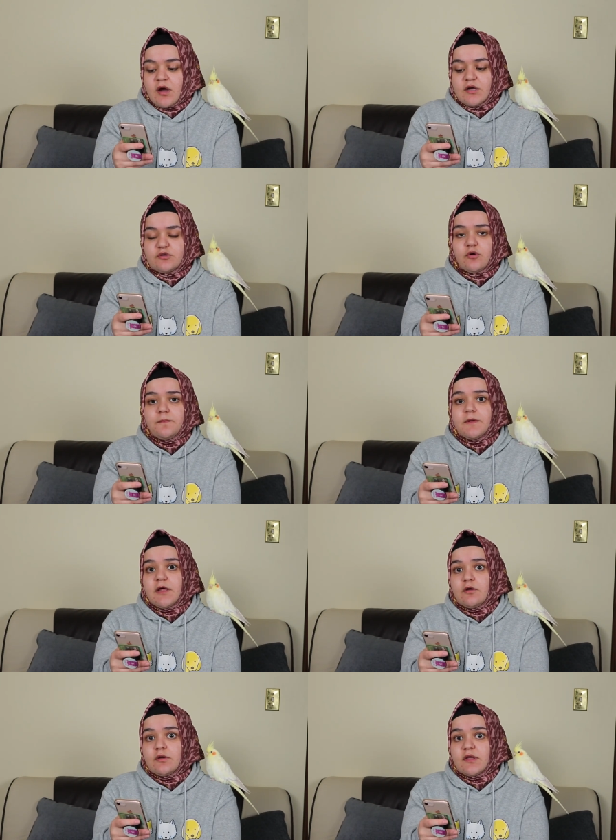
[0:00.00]
I don't
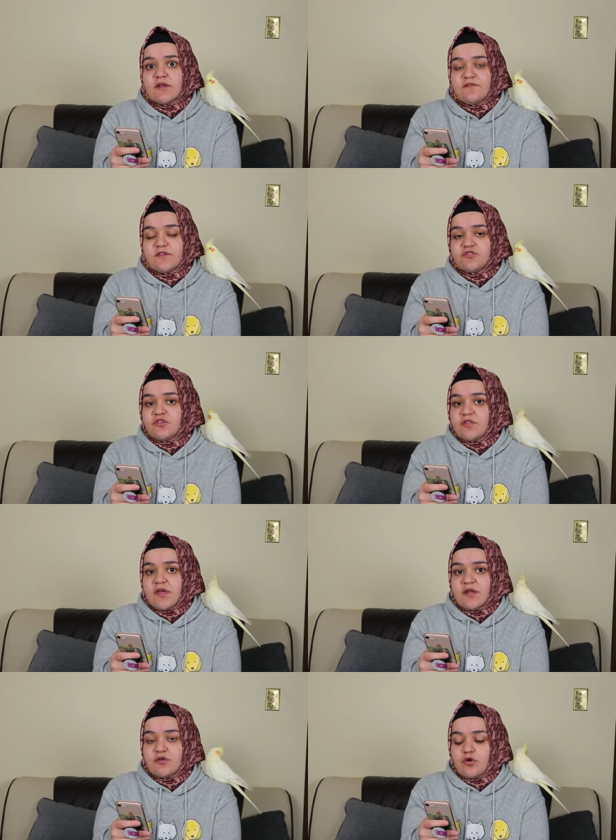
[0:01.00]
plan on getting finches
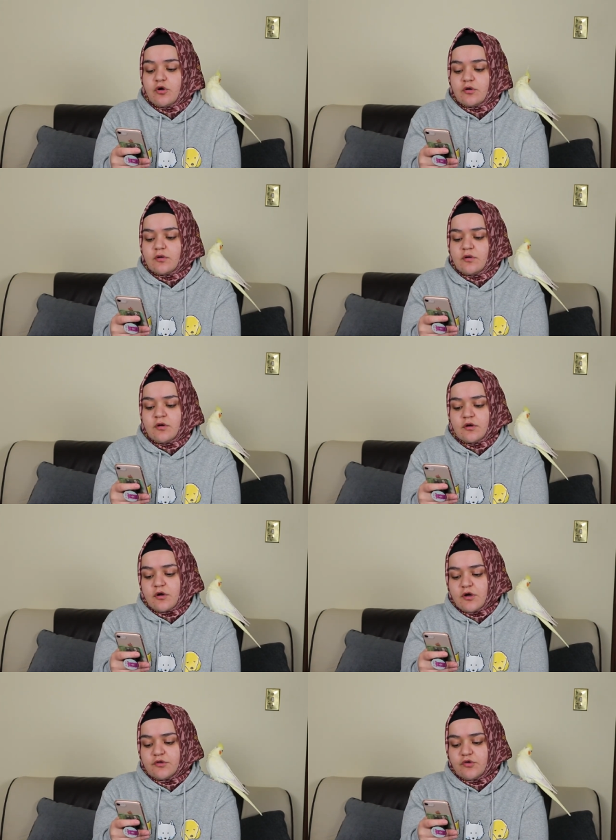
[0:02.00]
and con uh,
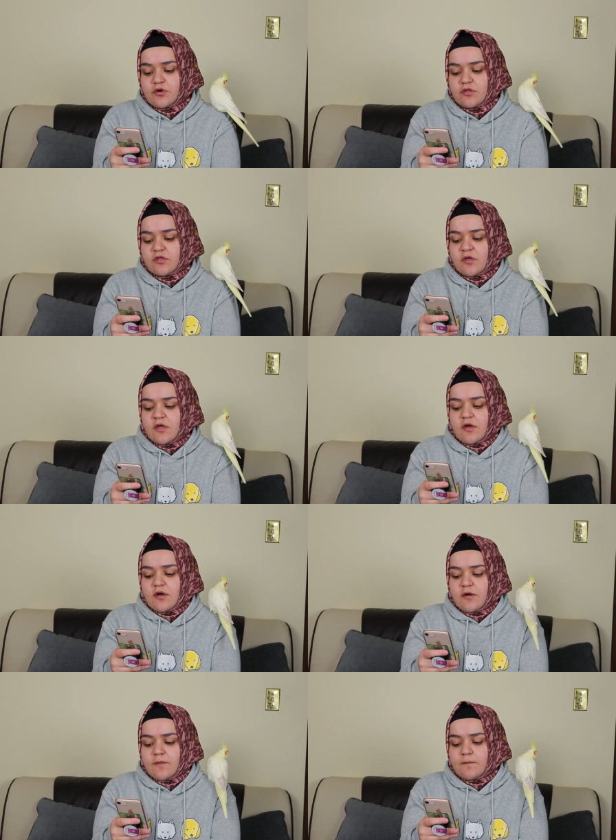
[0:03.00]
conures.
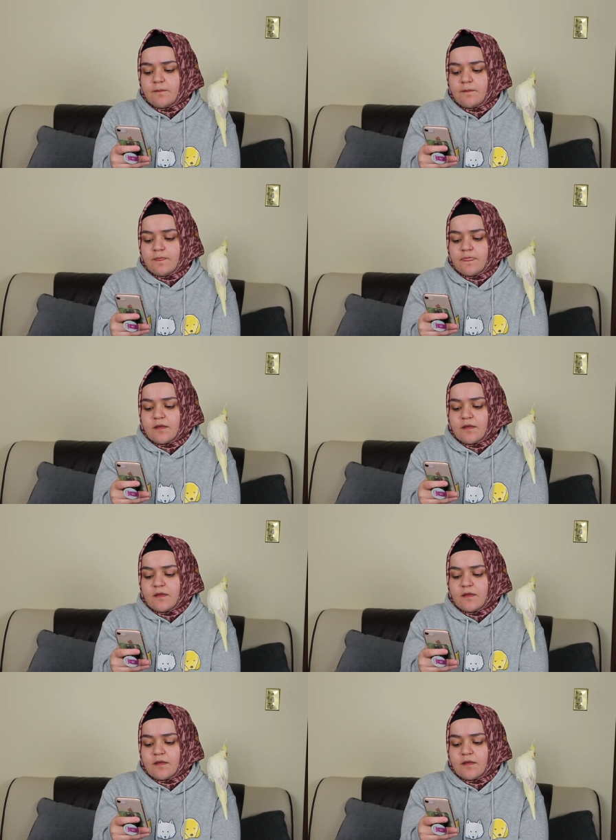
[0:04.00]
Um,